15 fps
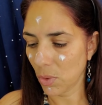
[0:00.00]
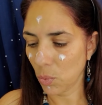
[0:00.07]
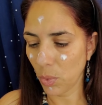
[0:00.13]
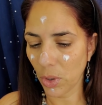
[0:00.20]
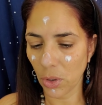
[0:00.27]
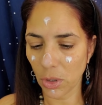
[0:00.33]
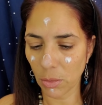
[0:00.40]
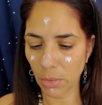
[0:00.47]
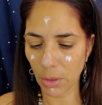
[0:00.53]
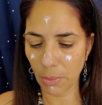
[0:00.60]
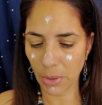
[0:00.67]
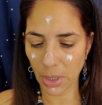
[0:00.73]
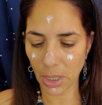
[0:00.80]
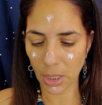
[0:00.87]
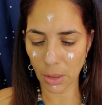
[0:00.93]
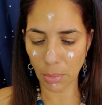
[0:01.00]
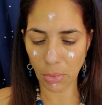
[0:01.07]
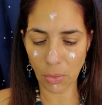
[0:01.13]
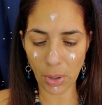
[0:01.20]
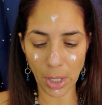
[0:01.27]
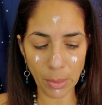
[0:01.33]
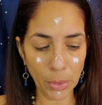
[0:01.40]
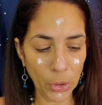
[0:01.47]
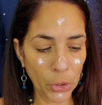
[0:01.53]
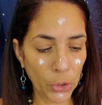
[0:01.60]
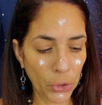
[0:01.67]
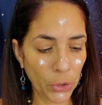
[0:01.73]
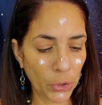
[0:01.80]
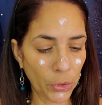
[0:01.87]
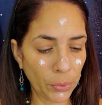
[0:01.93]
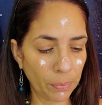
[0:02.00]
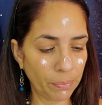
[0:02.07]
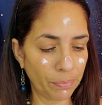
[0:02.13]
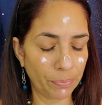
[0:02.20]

we're going to be putting the primer.